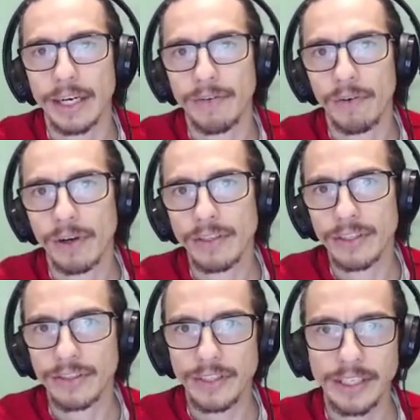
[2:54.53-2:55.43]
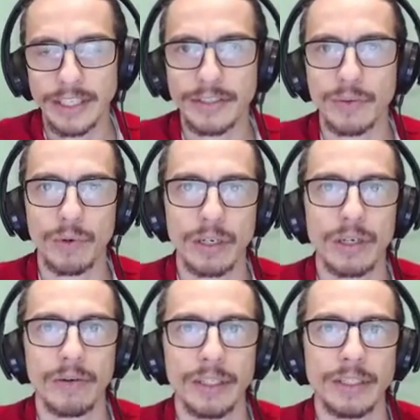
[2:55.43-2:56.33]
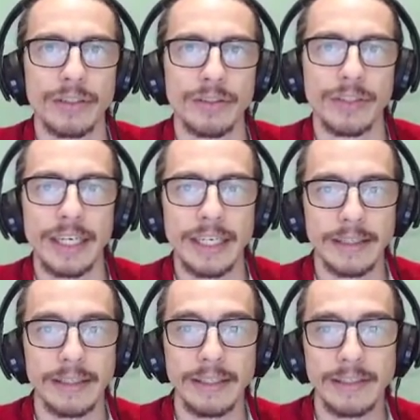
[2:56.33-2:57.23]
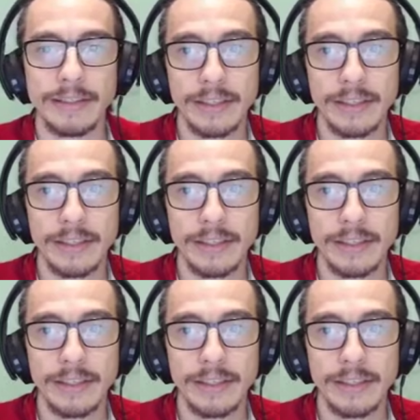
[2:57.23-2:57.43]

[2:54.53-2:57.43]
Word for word: for us to see this, we're going to take this